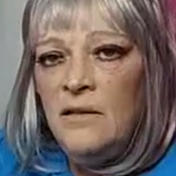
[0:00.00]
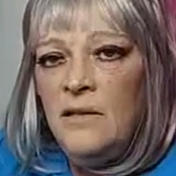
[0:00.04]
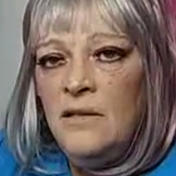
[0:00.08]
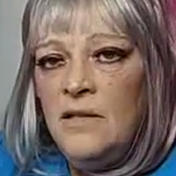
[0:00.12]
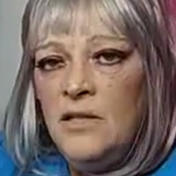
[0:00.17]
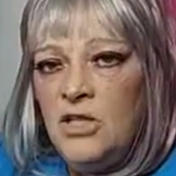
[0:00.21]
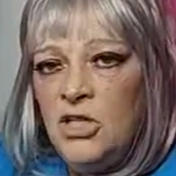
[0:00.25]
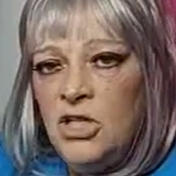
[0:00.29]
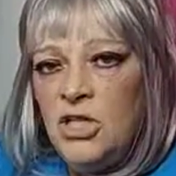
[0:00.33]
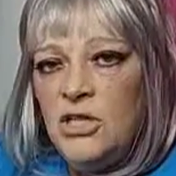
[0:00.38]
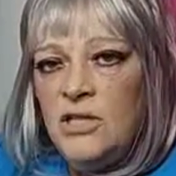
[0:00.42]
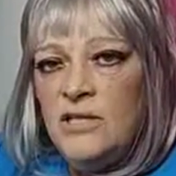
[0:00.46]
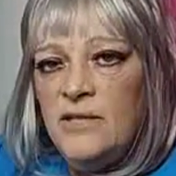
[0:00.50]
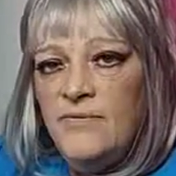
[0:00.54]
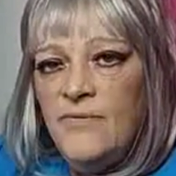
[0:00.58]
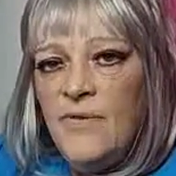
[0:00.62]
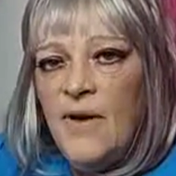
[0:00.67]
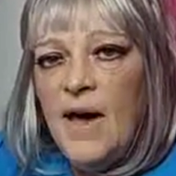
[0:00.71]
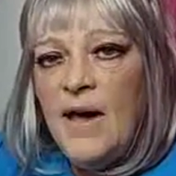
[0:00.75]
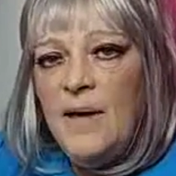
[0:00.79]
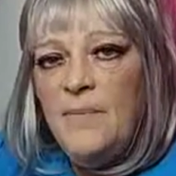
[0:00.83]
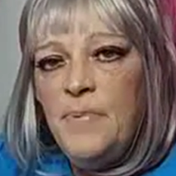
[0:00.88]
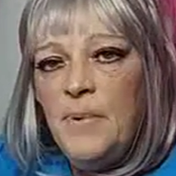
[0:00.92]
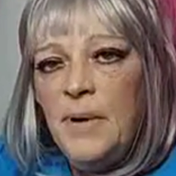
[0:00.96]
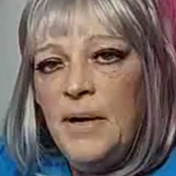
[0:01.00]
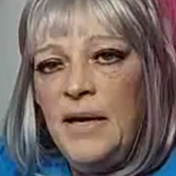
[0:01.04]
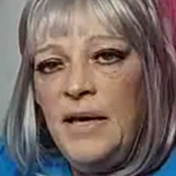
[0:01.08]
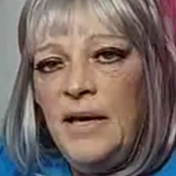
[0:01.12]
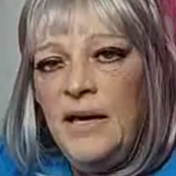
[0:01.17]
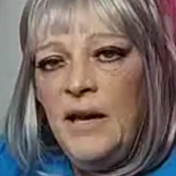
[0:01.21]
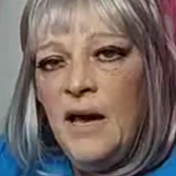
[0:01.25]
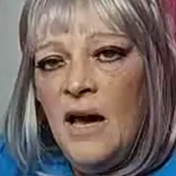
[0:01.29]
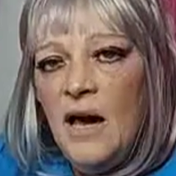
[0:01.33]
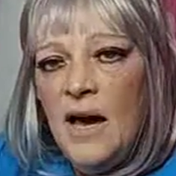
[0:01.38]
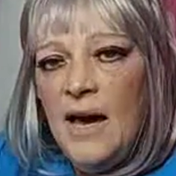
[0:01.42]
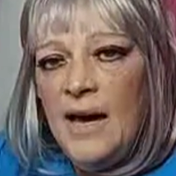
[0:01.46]
she's vibrating
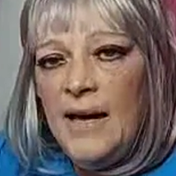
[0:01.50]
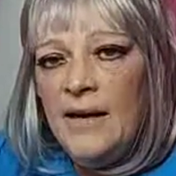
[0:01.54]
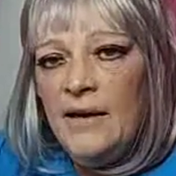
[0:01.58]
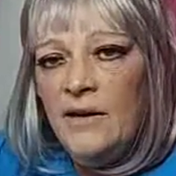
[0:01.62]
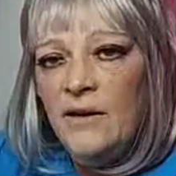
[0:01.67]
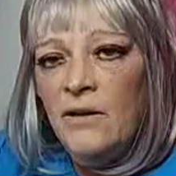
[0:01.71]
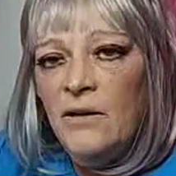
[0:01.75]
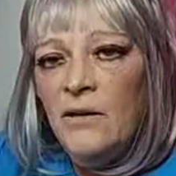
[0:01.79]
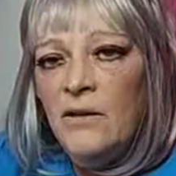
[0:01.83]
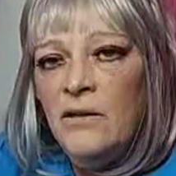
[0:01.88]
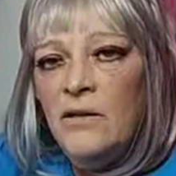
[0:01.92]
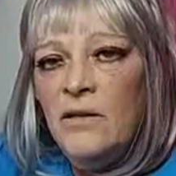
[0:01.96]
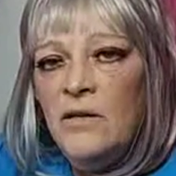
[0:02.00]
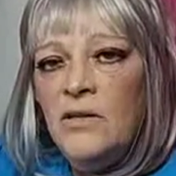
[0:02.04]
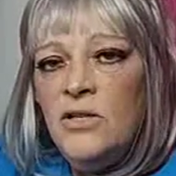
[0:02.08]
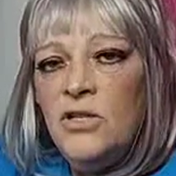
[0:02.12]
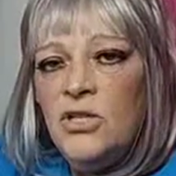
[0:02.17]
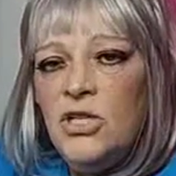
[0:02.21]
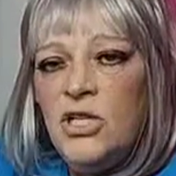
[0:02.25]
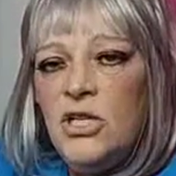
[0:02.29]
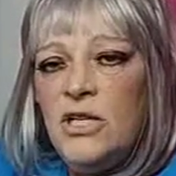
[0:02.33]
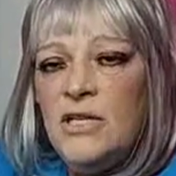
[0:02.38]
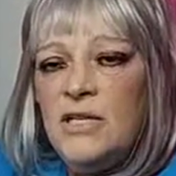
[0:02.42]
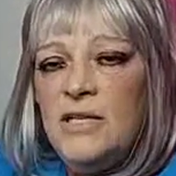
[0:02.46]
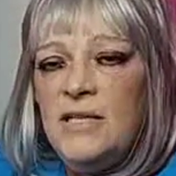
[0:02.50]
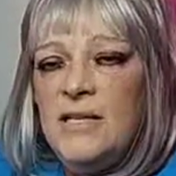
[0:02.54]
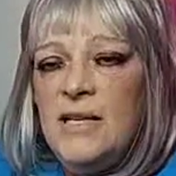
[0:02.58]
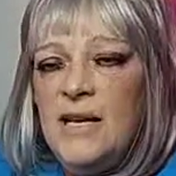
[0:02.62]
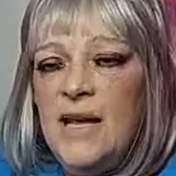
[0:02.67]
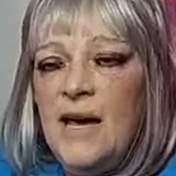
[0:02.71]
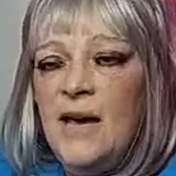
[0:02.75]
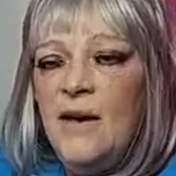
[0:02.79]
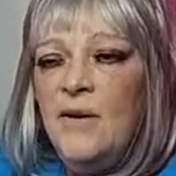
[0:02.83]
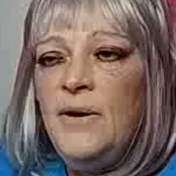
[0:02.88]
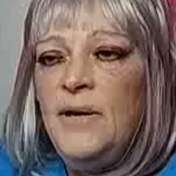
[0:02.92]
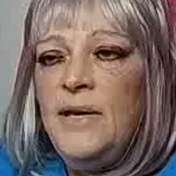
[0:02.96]
higher she is
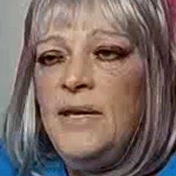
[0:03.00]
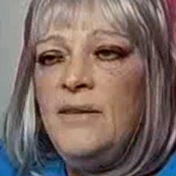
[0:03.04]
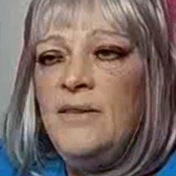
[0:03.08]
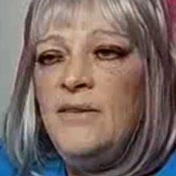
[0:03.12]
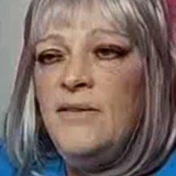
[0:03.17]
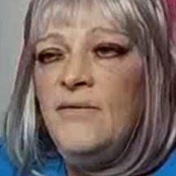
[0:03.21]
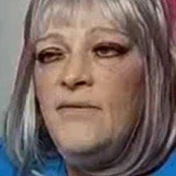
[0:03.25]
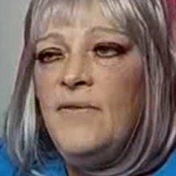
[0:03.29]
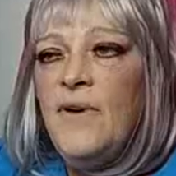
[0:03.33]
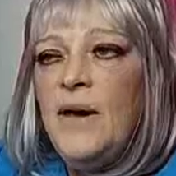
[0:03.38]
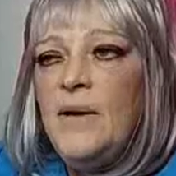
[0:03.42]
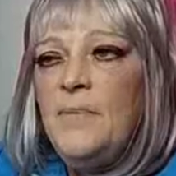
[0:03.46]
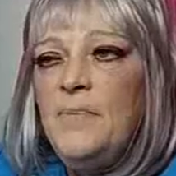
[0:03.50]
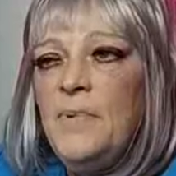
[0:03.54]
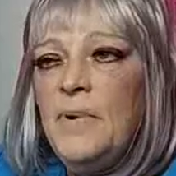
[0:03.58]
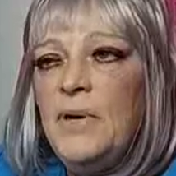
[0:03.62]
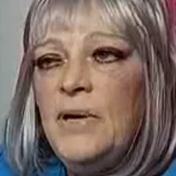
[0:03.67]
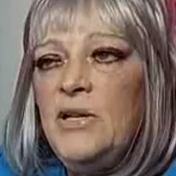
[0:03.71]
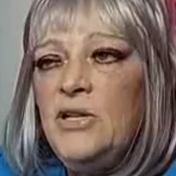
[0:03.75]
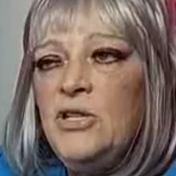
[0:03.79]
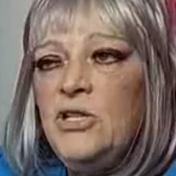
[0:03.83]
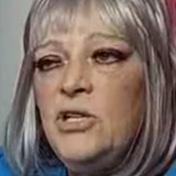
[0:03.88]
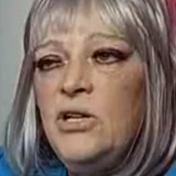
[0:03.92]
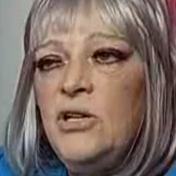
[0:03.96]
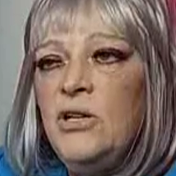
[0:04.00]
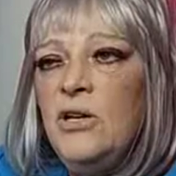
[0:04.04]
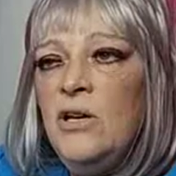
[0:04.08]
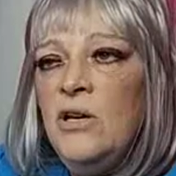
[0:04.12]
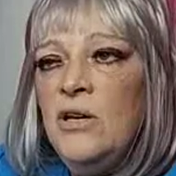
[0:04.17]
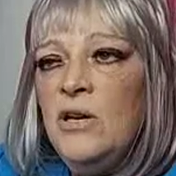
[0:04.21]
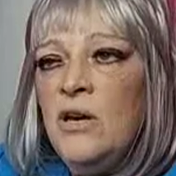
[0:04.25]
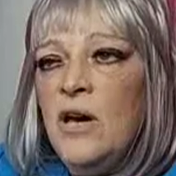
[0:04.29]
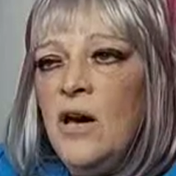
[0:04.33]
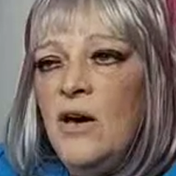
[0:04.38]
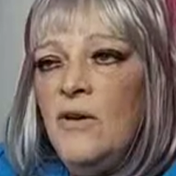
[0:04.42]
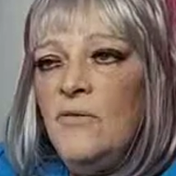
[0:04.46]
now in the vibration
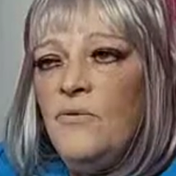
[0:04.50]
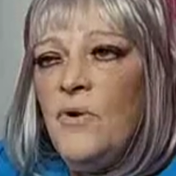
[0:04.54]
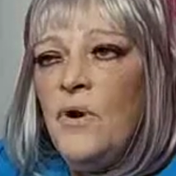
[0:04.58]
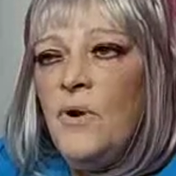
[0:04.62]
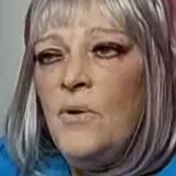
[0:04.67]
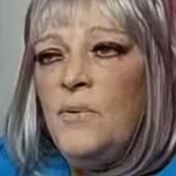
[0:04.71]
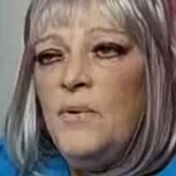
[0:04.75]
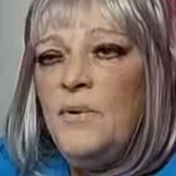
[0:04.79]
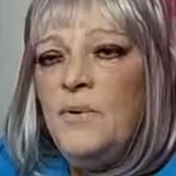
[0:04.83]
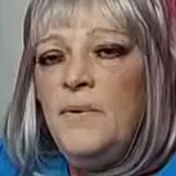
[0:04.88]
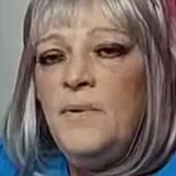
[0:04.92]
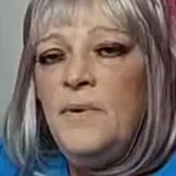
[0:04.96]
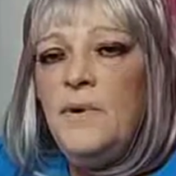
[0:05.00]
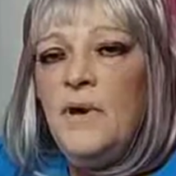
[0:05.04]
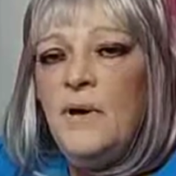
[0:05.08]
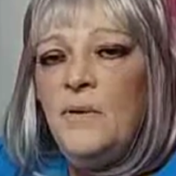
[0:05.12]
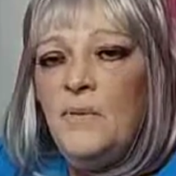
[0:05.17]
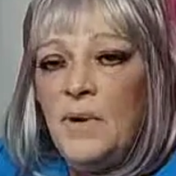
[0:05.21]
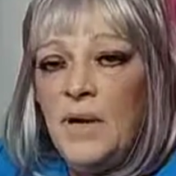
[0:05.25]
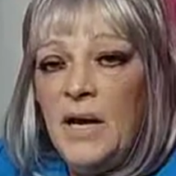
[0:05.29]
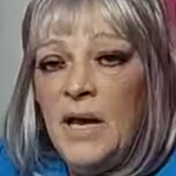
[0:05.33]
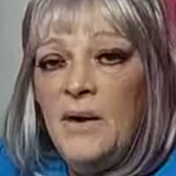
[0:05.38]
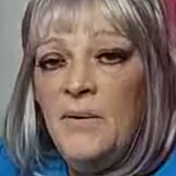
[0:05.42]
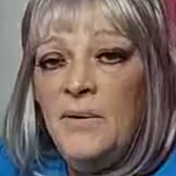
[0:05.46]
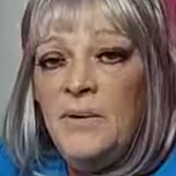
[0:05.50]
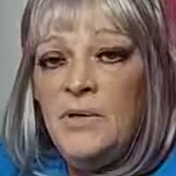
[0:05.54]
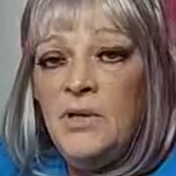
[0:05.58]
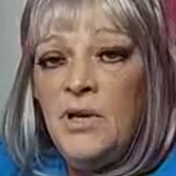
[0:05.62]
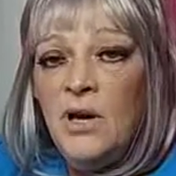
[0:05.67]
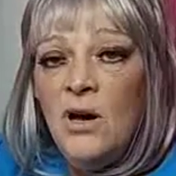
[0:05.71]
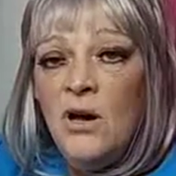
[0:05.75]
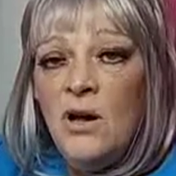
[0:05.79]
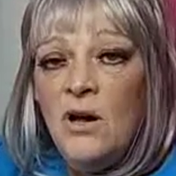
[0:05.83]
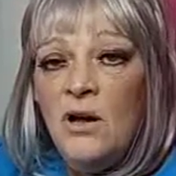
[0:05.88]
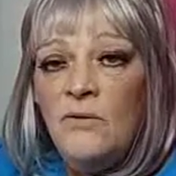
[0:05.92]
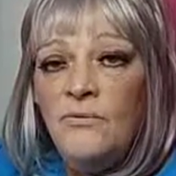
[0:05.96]
of what we would, what I would
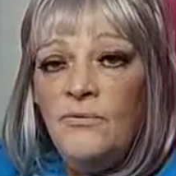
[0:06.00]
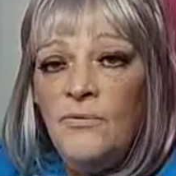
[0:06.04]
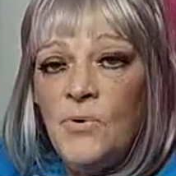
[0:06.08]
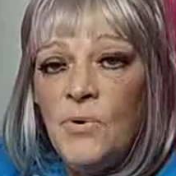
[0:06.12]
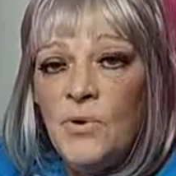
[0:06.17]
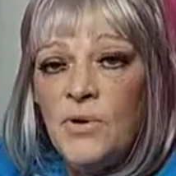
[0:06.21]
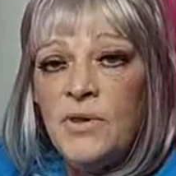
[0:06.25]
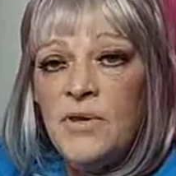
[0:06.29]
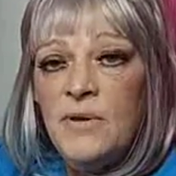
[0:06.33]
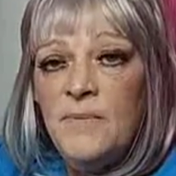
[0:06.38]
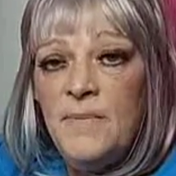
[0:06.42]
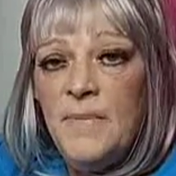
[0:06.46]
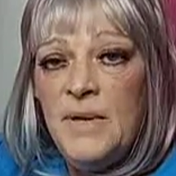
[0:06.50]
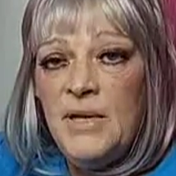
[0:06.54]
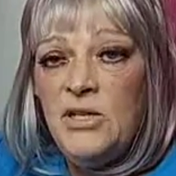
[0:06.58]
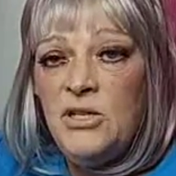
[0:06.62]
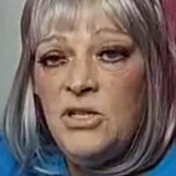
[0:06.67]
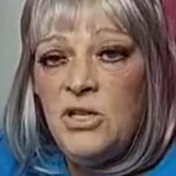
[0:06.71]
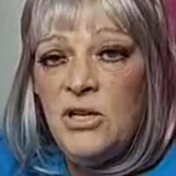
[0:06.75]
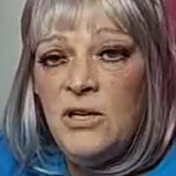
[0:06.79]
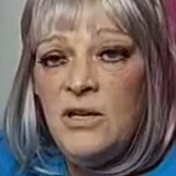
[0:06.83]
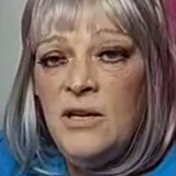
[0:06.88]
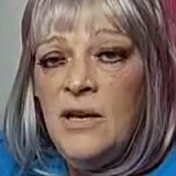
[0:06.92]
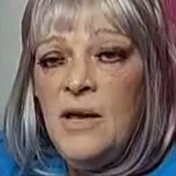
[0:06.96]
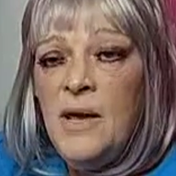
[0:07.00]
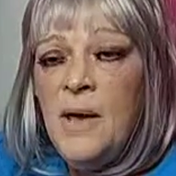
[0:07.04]
call fourth dimension,